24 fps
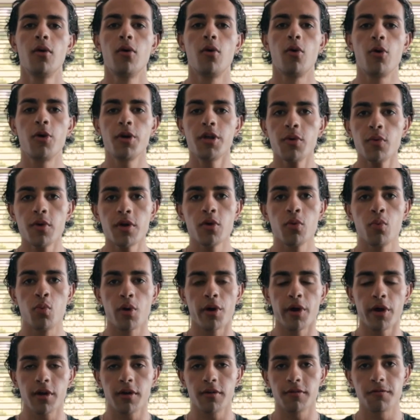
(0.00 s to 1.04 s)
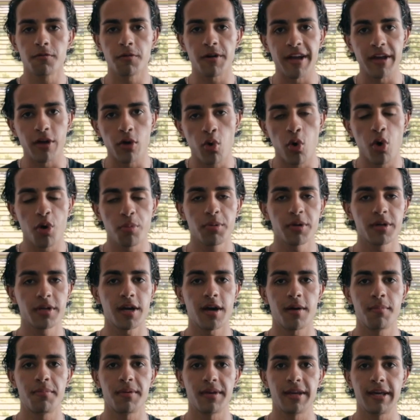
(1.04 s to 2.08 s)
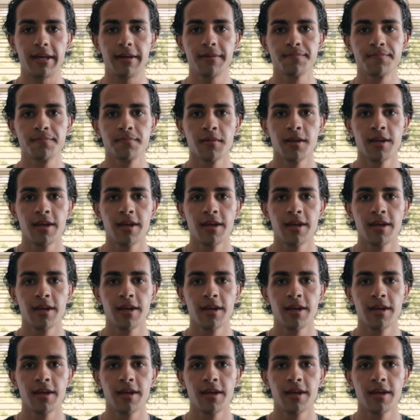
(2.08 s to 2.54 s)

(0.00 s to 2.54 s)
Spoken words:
Or do you want to work for a corporate company